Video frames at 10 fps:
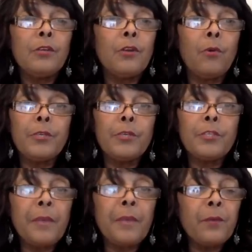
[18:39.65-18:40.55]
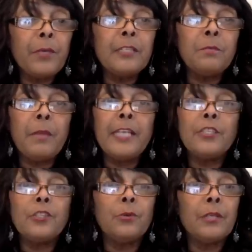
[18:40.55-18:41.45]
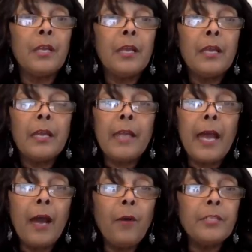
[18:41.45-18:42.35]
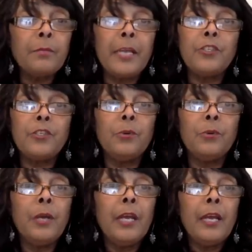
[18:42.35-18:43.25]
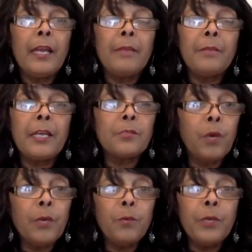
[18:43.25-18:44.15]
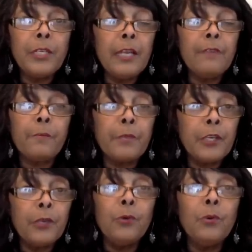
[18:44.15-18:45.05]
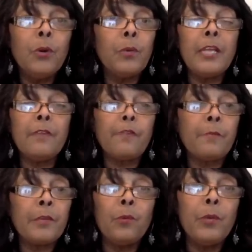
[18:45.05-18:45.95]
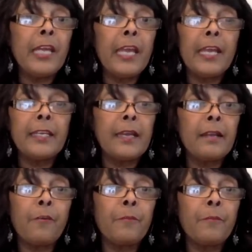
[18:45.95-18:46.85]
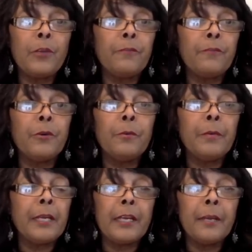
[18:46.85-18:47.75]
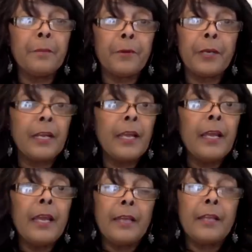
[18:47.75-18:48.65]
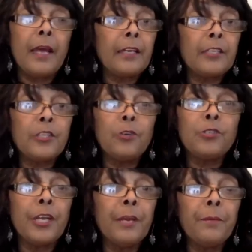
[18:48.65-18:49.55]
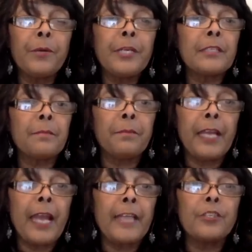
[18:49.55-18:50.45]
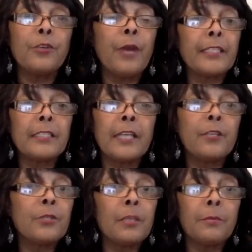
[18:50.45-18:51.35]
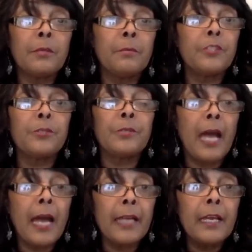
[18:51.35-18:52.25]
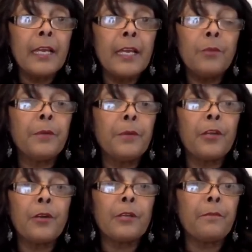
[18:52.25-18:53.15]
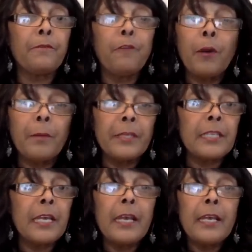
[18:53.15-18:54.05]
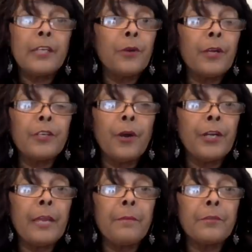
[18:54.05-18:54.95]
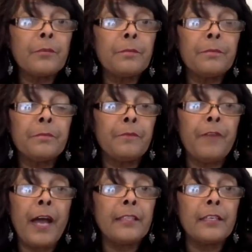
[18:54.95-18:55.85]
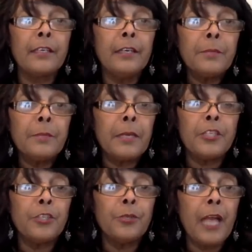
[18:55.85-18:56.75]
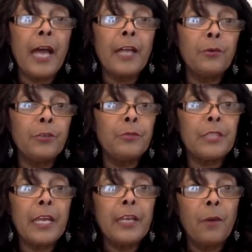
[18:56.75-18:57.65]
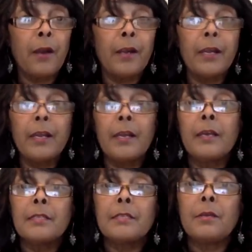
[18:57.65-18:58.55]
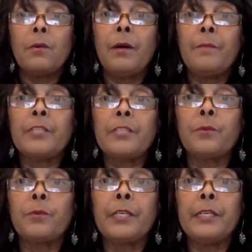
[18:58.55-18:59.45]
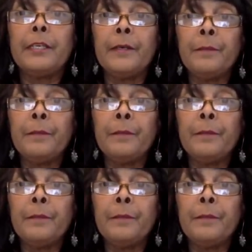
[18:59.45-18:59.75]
Respect what he's made you and how he's made you. And because what we need from you, we need from you. We can't get it from you if you're being a hypocrite. And I told you, a hypocrite is a play actor. You're acting like you're something, but you're not. You're putting on a performance, and you're unable to provide the goods because you're not who you say you are. So that's really good.